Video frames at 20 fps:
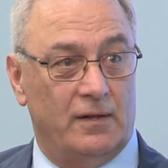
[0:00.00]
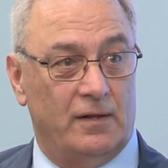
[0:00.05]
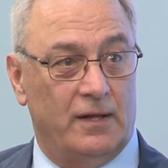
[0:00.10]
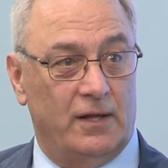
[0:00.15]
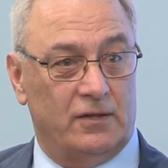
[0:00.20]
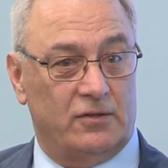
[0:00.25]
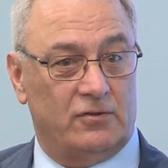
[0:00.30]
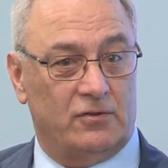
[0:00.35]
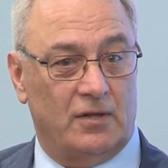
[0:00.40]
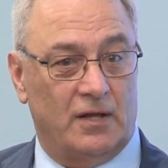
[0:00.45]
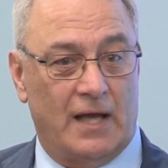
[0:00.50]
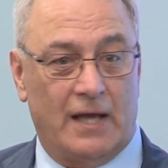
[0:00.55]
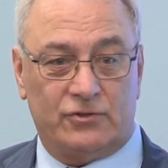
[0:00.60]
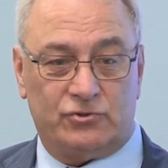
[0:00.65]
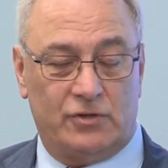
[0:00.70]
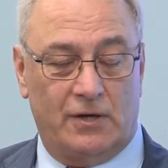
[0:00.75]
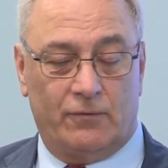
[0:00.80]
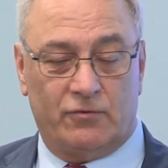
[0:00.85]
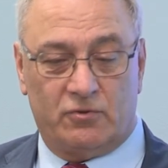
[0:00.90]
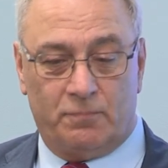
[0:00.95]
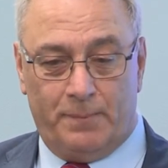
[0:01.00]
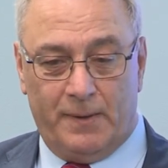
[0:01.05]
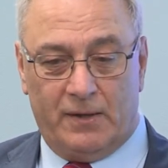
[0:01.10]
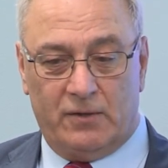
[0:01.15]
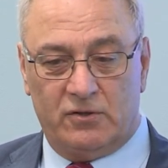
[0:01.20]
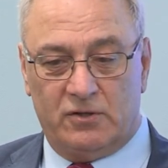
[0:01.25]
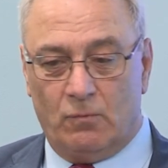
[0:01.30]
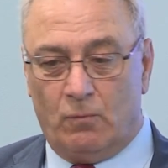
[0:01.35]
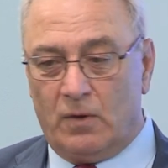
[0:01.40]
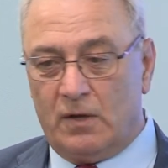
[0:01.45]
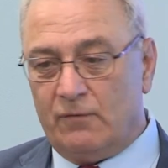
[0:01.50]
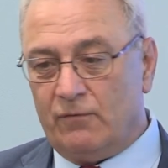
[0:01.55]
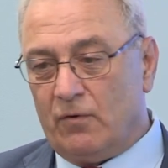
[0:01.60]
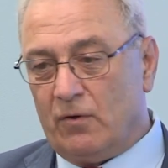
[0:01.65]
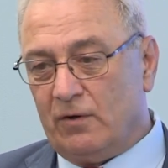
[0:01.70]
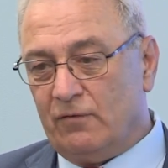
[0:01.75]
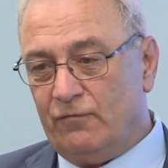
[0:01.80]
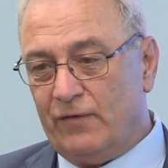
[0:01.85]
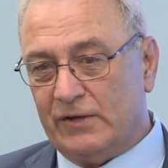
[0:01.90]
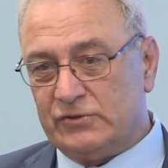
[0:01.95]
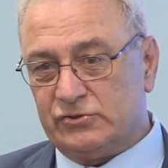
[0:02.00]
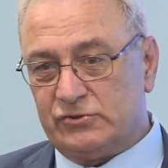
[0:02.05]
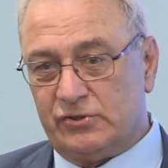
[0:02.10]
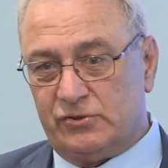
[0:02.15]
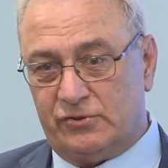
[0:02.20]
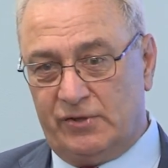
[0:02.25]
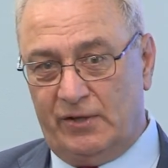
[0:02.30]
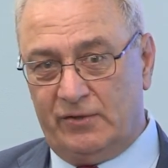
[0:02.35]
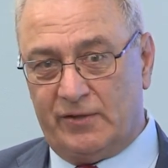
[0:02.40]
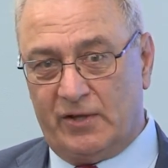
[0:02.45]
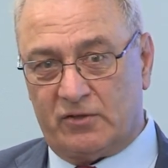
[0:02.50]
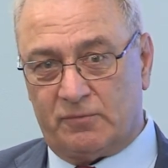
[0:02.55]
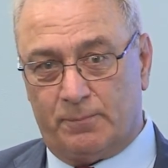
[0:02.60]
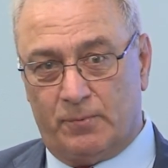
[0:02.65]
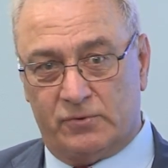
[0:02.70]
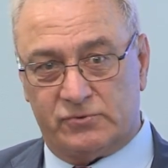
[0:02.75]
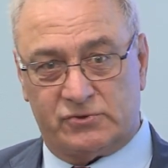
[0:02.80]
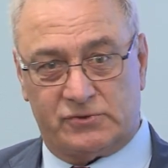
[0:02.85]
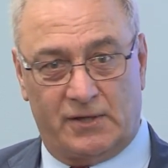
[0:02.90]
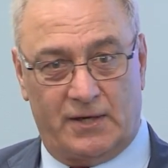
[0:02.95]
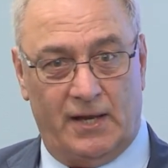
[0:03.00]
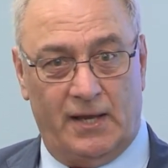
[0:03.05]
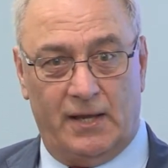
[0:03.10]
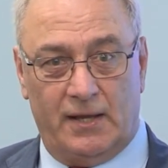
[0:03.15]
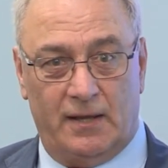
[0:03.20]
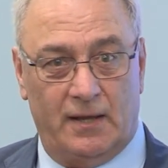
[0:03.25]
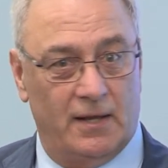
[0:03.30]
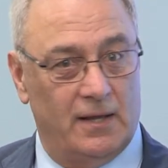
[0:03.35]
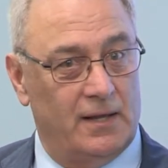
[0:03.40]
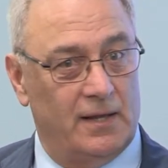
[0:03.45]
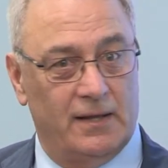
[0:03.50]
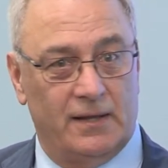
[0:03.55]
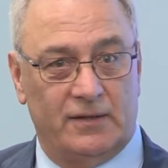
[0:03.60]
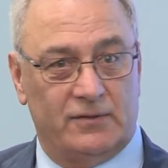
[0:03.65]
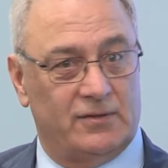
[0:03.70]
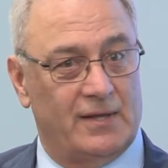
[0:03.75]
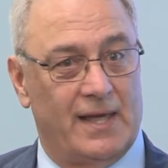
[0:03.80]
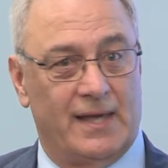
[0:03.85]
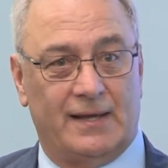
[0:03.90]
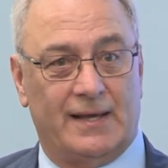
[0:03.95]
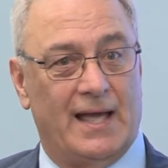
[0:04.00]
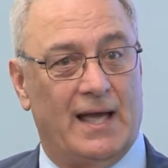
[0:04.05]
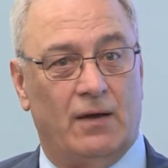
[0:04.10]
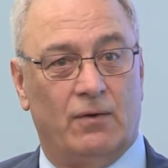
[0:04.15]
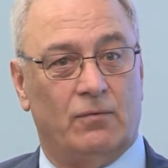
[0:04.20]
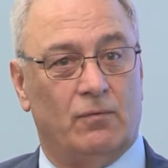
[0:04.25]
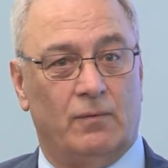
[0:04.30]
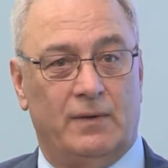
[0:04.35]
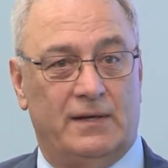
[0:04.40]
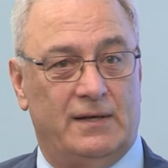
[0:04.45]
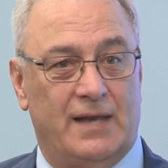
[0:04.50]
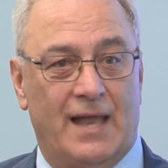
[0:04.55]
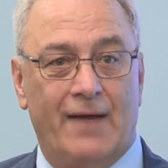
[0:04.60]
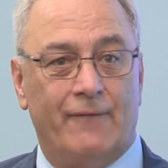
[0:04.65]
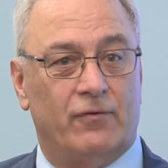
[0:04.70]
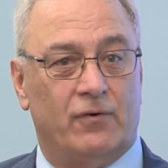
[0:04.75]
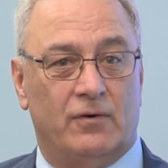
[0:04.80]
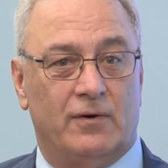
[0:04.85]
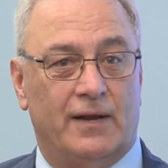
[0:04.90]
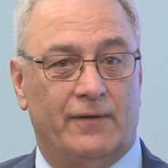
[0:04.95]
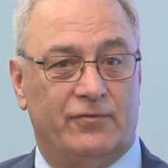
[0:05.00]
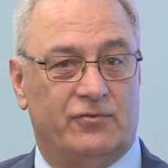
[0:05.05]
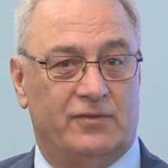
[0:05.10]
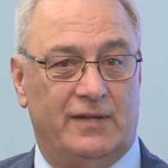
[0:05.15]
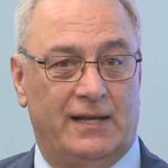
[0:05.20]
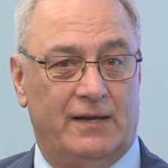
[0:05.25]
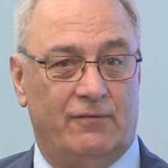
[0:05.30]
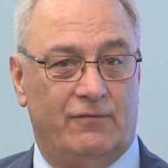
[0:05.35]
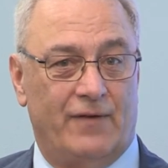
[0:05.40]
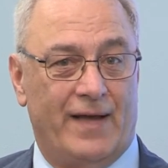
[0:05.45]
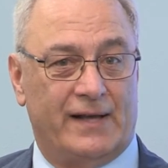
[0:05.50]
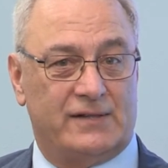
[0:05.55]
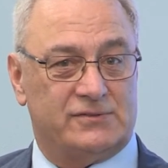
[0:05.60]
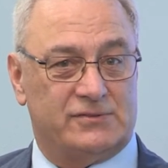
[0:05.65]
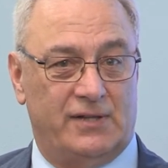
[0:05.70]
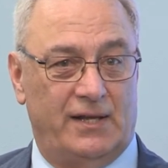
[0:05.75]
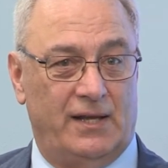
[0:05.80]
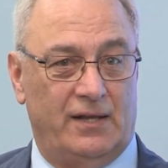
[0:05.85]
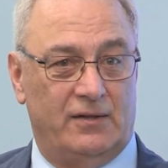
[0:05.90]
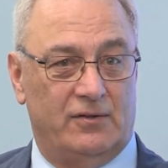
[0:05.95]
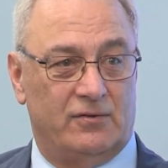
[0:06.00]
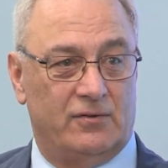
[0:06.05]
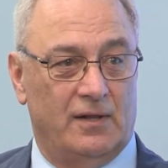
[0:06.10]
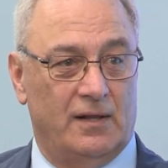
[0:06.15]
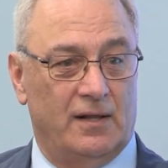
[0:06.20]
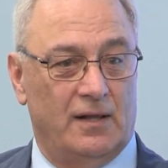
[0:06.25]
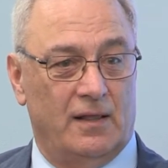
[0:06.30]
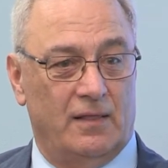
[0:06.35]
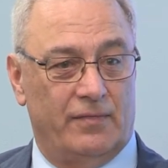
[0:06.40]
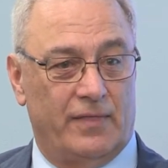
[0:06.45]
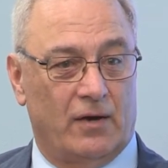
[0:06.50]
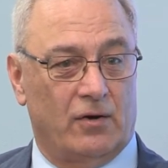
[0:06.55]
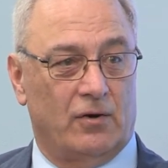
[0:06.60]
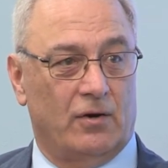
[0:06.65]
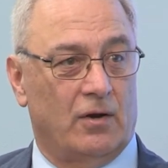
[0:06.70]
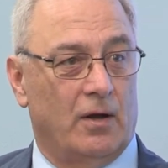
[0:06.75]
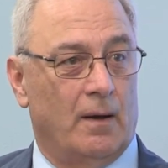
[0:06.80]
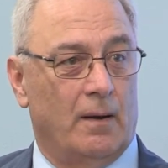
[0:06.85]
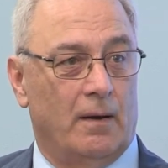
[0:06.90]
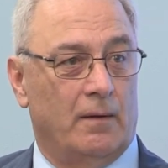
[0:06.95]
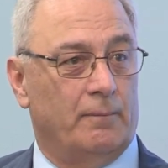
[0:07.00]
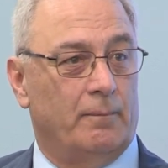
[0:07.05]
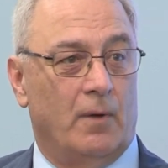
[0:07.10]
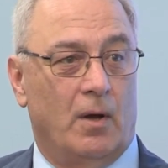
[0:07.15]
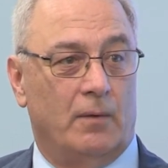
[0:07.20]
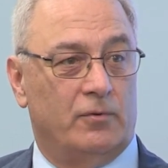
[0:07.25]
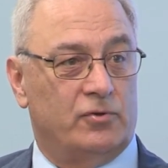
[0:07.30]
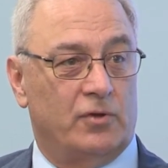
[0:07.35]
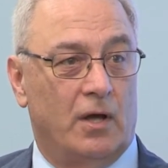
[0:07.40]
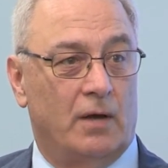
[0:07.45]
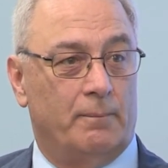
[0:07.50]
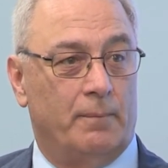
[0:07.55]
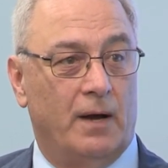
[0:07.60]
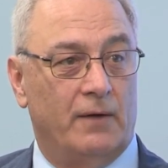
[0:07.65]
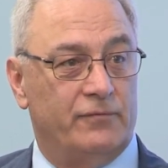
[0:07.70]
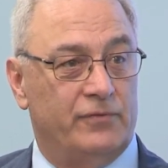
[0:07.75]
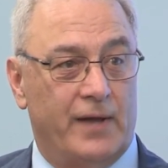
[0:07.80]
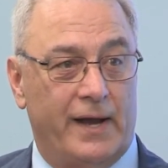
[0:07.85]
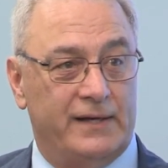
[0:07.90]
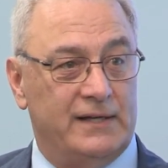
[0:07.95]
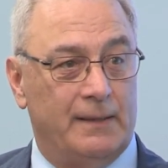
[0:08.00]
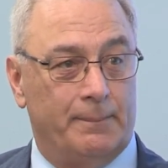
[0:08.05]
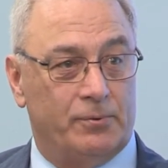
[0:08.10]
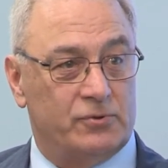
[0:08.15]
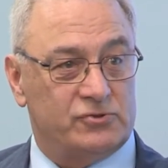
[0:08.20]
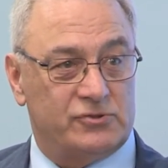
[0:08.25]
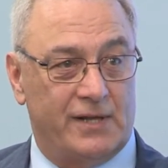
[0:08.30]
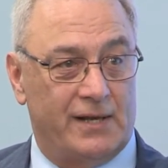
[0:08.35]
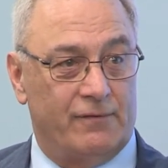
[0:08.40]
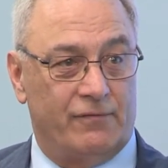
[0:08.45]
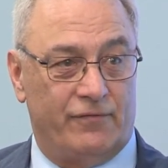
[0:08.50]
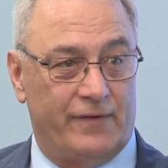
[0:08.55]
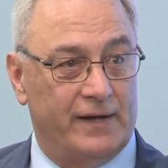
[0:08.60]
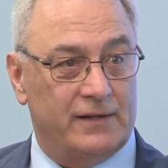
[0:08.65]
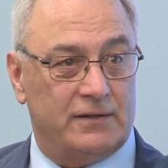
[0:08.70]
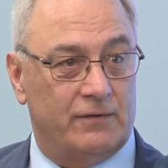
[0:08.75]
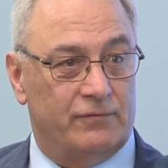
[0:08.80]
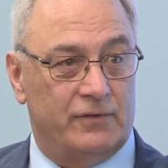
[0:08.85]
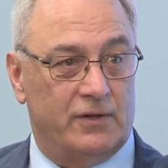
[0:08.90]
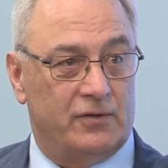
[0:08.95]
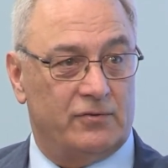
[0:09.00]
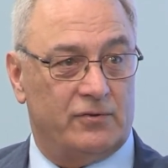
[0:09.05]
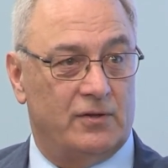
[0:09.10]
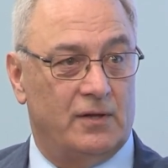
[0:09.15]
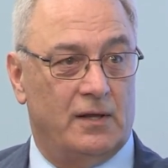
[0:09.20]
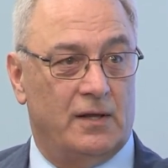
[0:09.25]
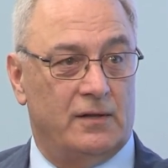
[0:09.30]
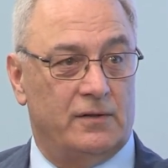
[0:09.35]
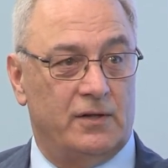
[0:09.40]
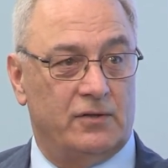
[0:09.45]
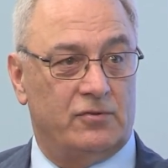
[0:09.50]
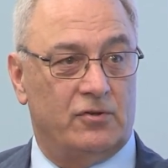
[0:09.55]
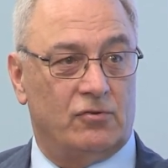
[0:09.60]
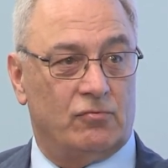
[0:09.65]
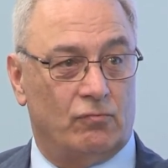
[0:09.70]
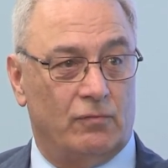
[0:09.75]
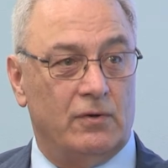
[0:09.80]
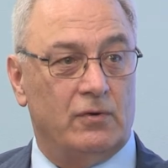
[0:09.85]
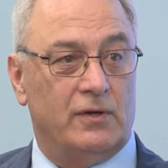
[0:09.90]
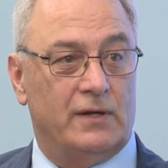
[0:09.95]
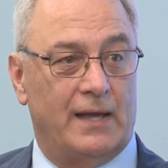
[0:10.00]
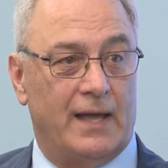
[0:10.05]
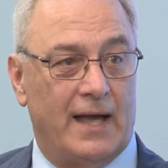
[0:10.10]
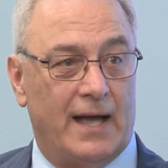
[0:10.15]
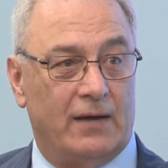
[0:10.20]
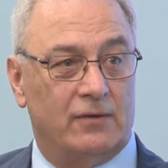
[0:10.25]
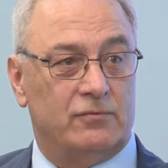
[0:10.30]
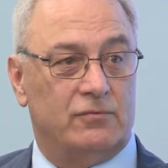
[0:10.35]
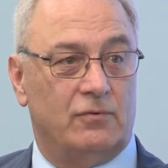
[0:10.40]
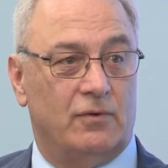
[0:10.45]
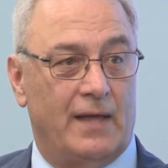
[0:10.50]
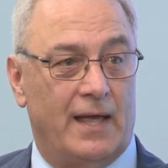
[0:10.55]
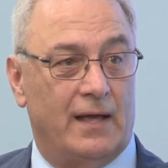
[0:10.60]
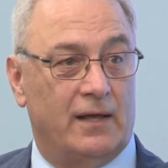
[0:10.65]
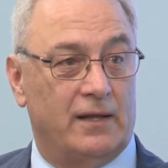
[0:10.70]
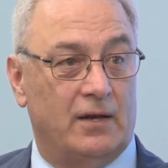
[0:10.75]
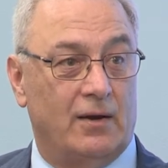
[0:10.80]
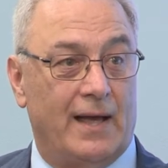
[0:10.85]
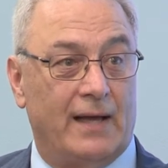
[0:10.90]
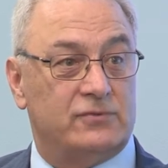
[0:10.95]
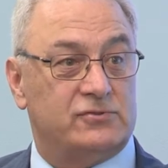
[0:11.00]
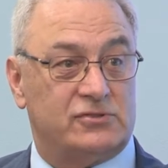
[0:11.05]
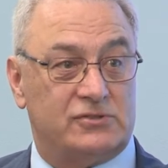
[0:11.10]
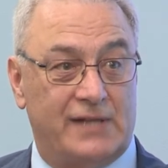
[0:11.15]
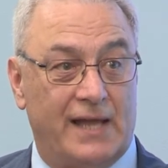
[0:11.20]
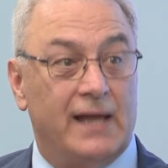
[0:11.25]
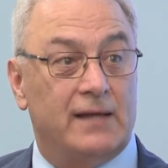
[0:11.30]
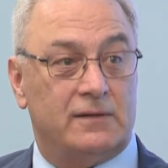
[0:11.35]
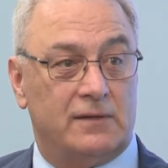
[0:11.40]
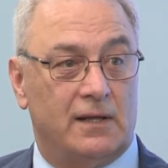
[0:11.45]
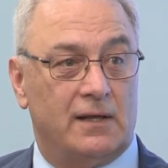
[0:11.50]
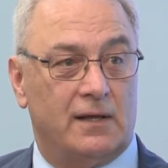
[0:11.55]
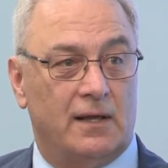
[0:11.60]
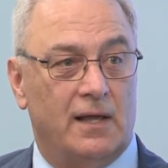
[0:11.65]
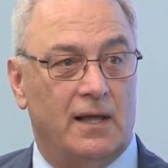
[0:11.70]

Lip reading: It's actually, I was speaking to one of our infectious disease experts today, saying how we never have seen vaccines that are above 90% effectiveness. This is really outstanding.